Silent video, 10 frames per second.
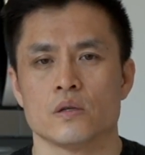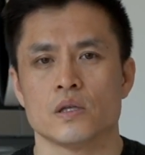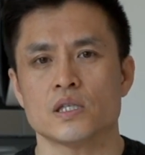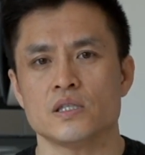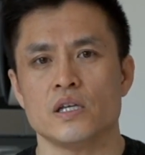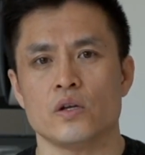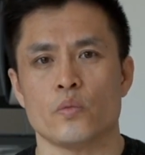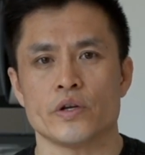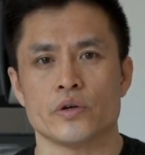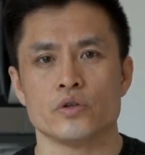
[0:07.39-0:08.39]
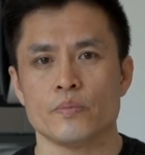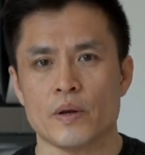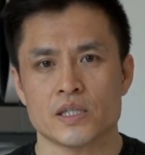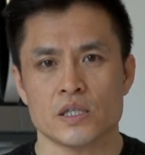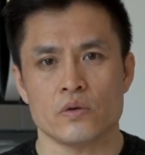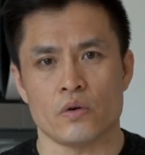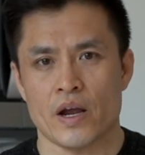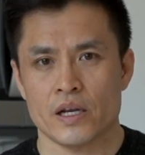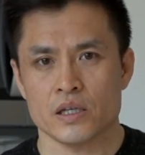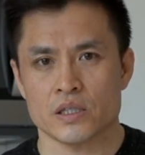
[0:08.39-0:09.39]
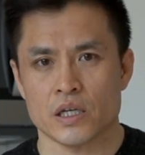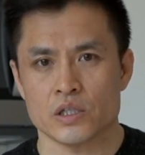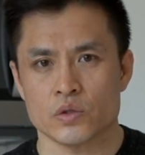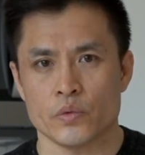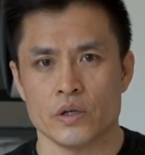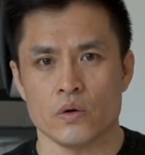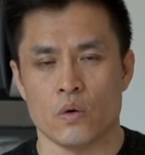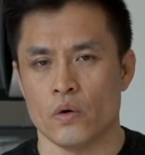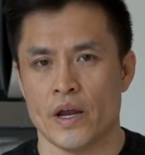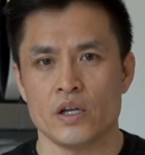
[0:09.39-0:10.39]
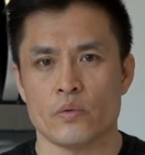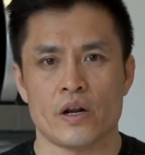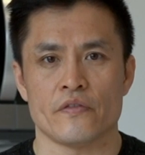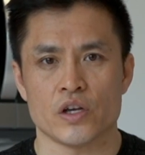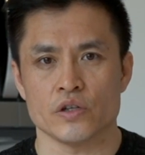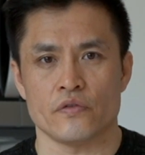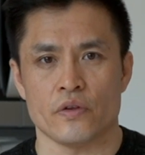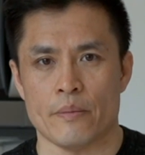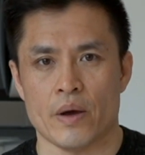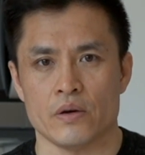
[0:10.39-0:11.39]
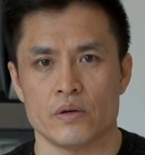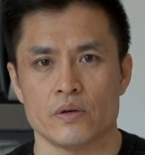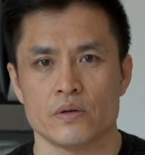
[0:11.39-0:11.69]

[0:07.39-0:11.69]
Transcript: This is needed when you're duplexing or adding a second suite or any renovation for that matter.